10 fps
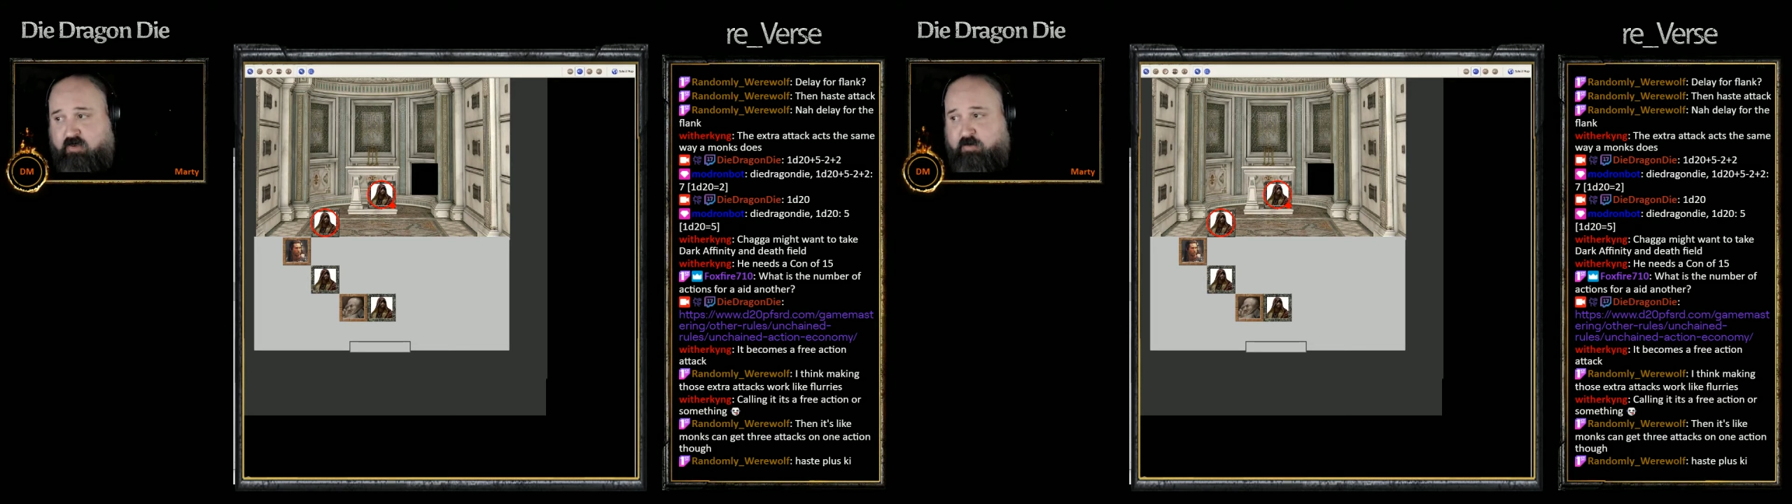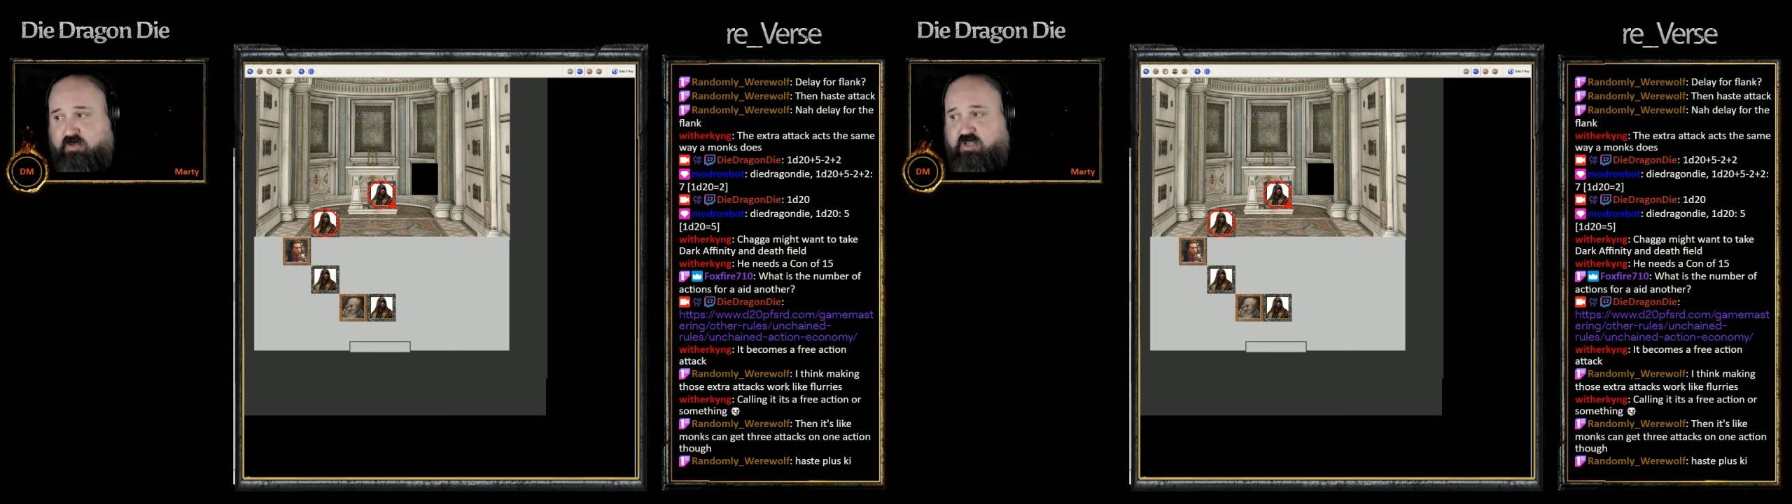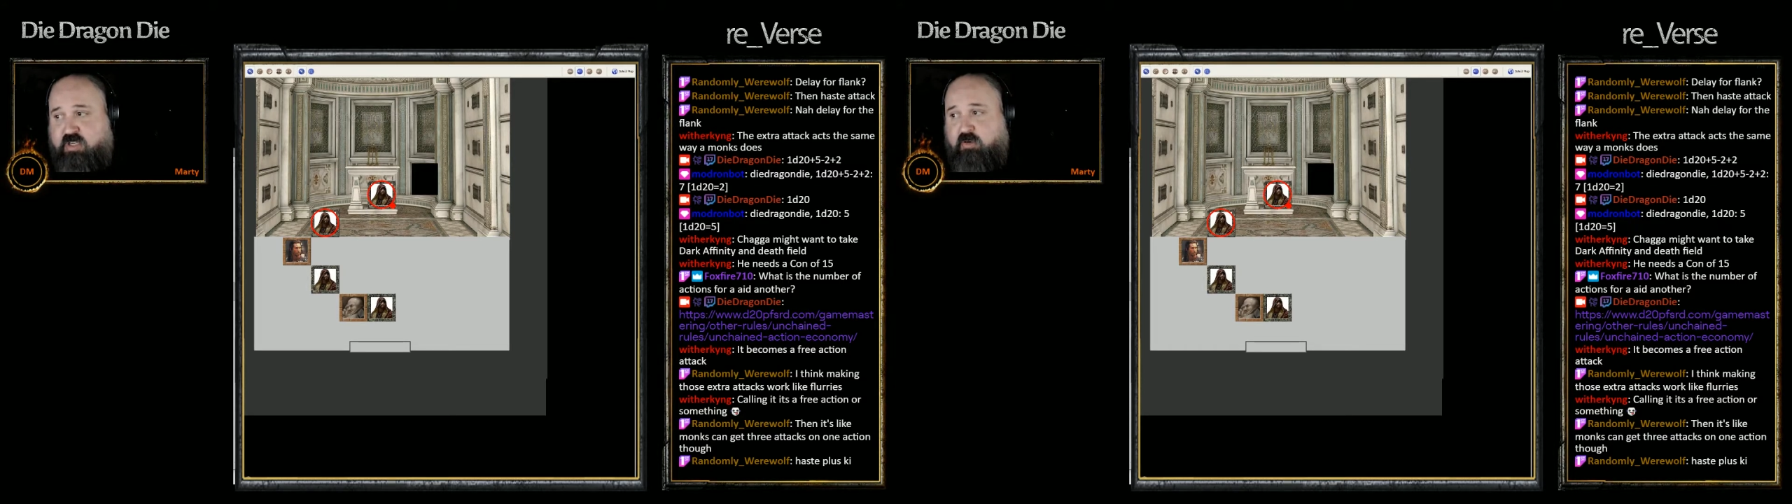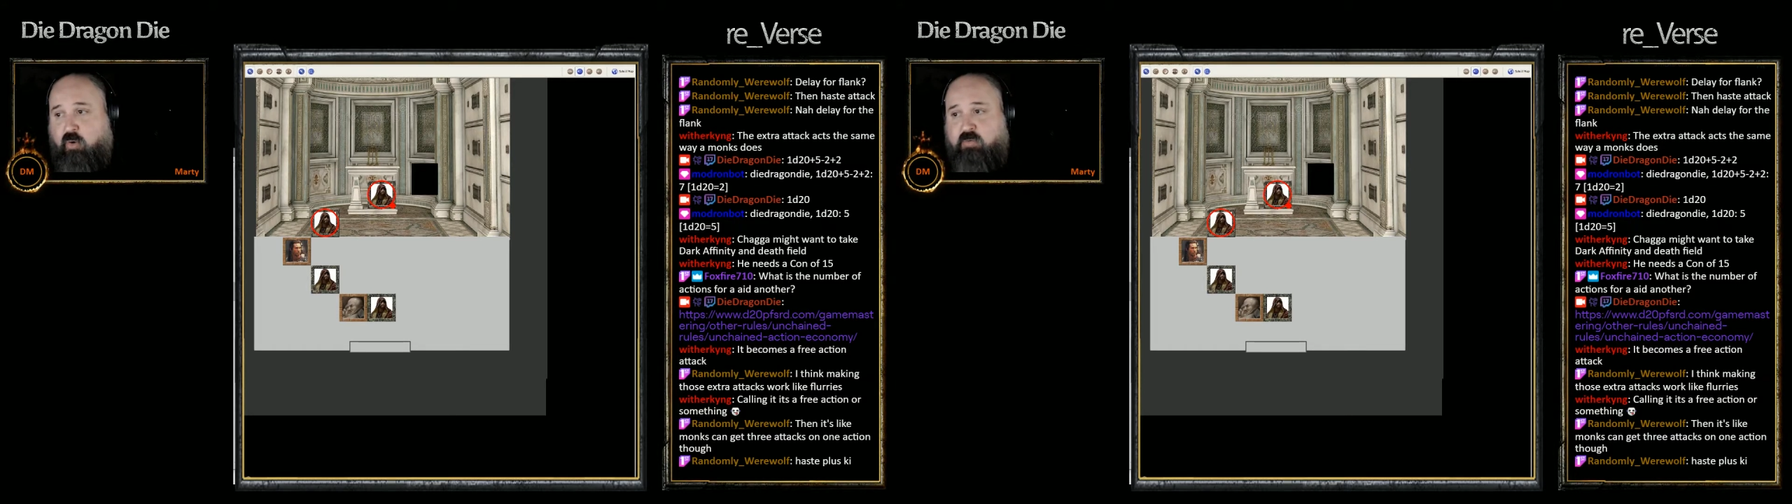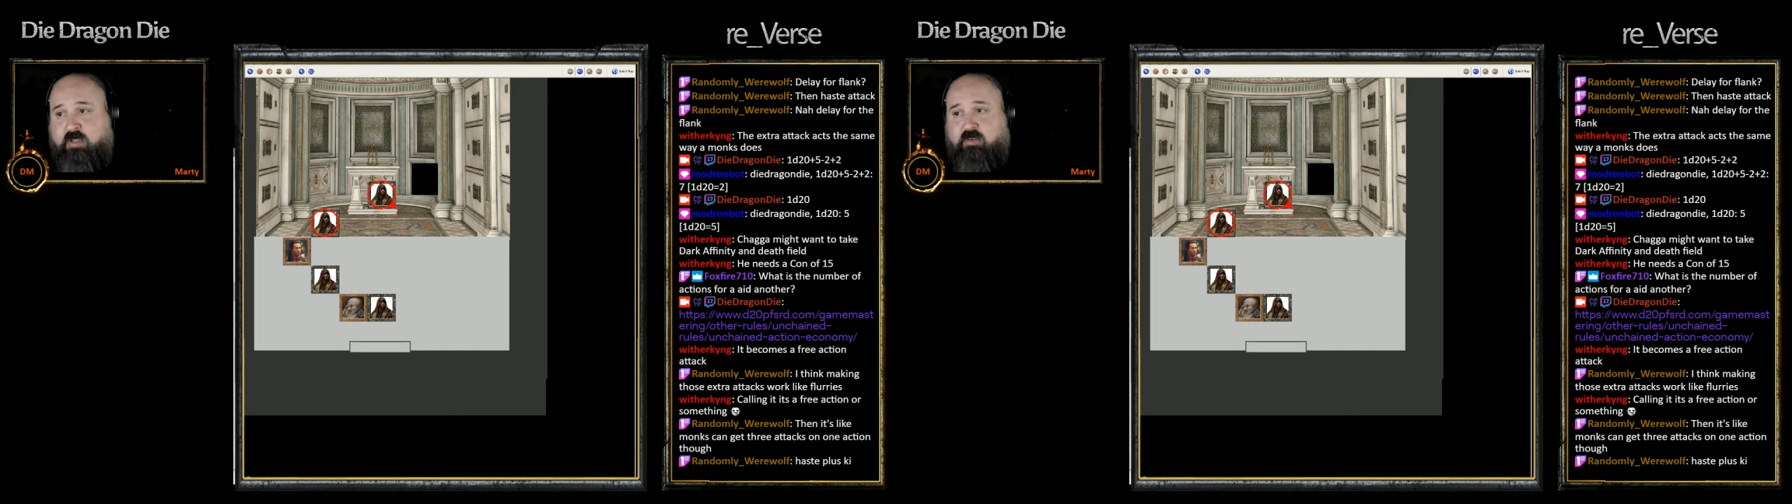but she can
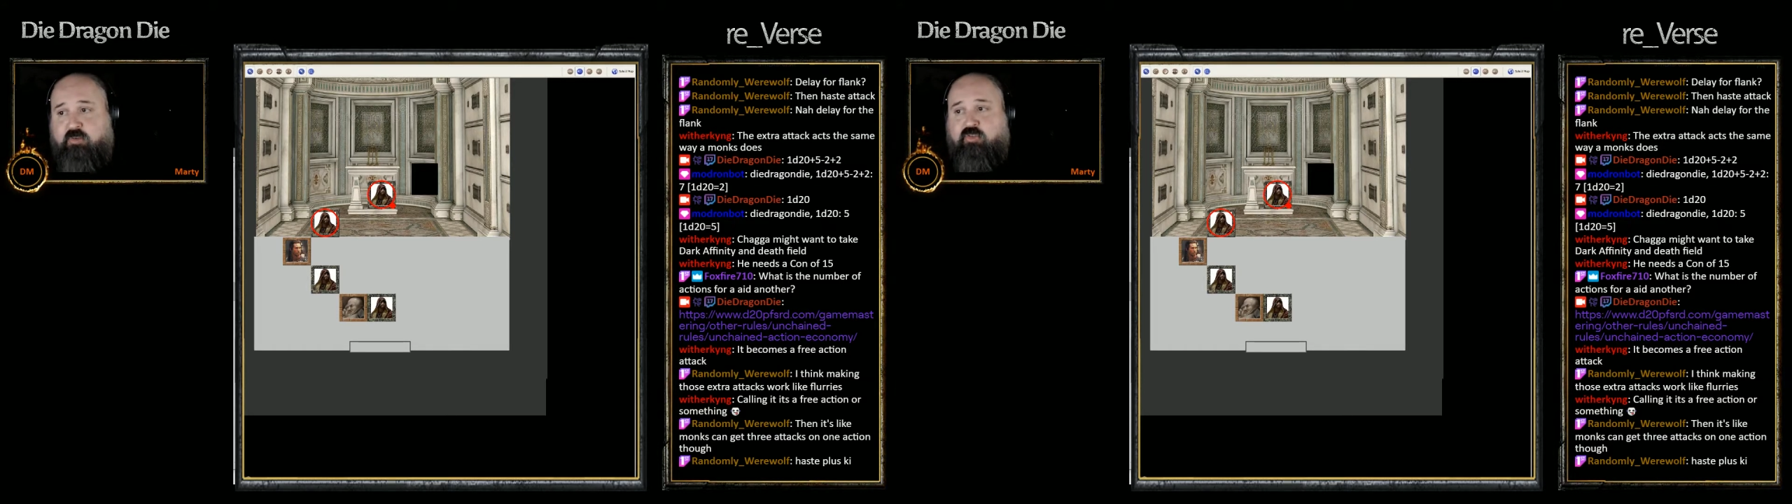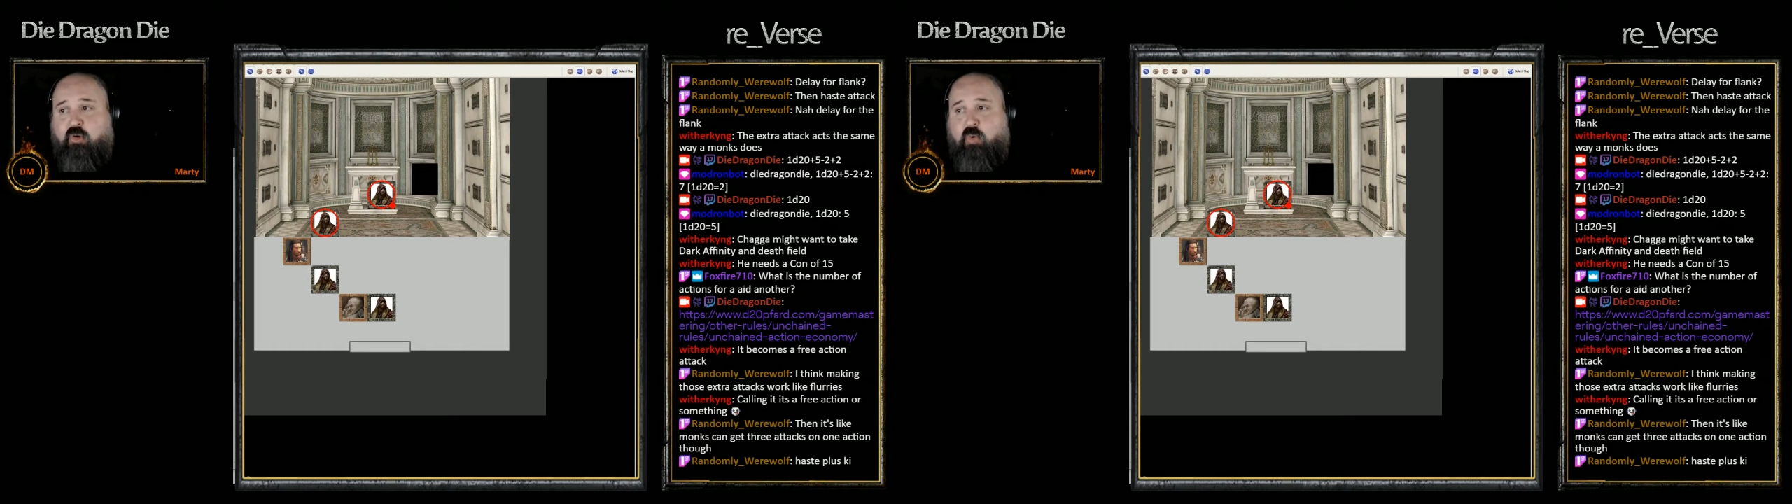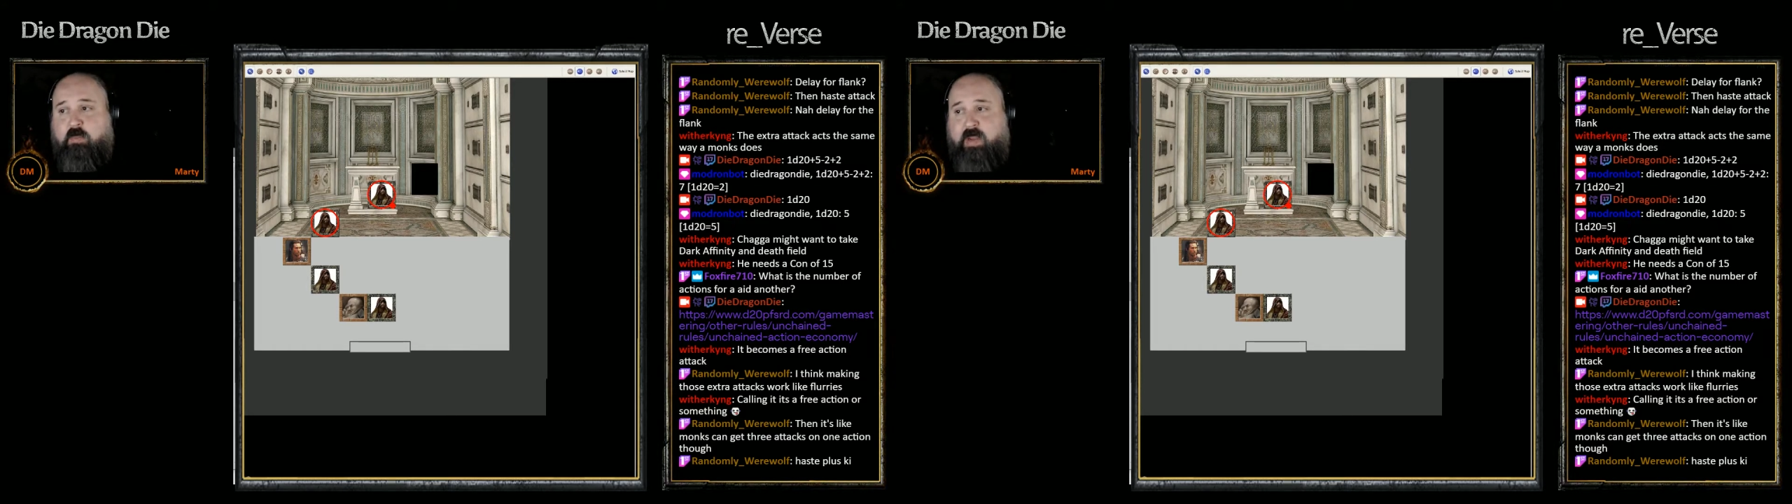only do so when